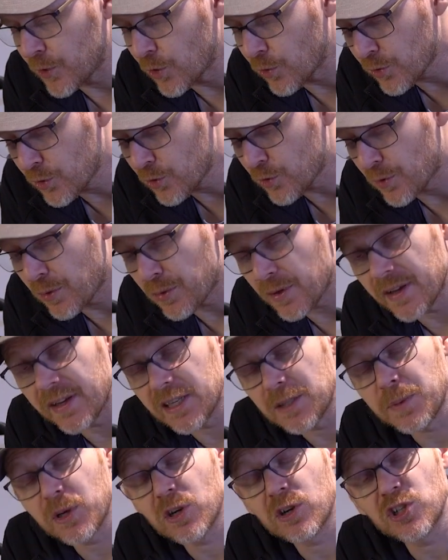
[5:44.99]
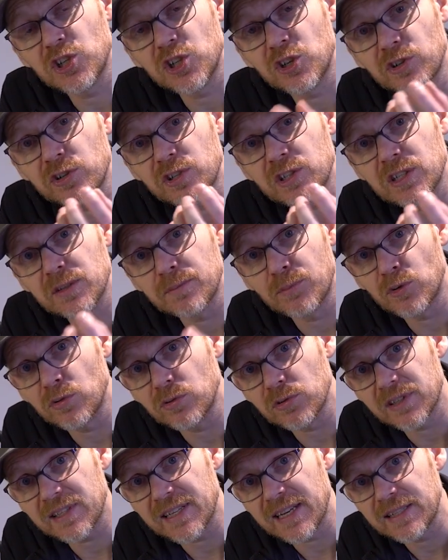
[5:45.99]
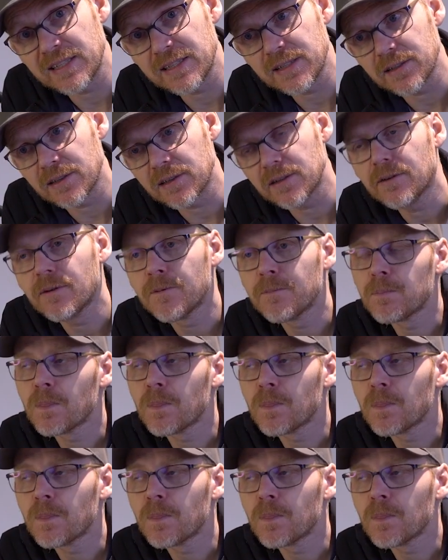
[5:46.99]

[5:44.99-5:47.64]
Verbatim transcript: The other good thing is because you've got a small sensor,